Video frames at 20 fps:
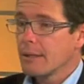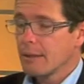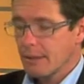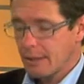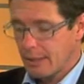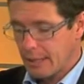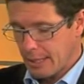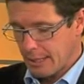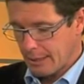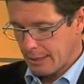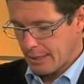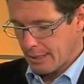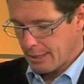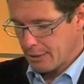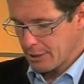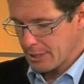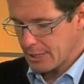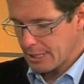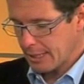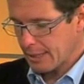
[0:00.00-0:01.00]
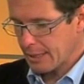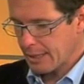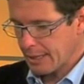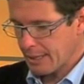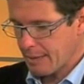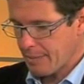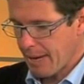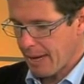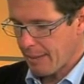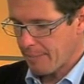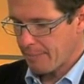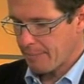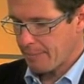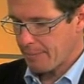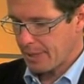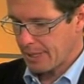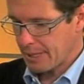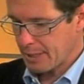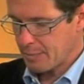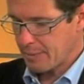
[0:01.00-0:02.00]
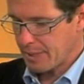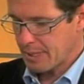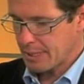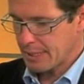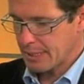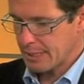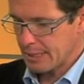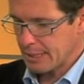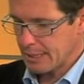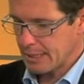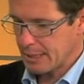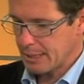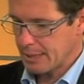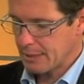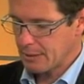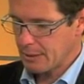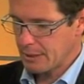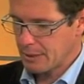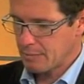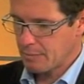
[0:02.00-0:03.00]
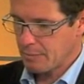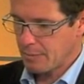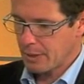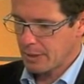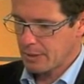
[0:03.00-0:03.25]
The interesting thing about these businesses is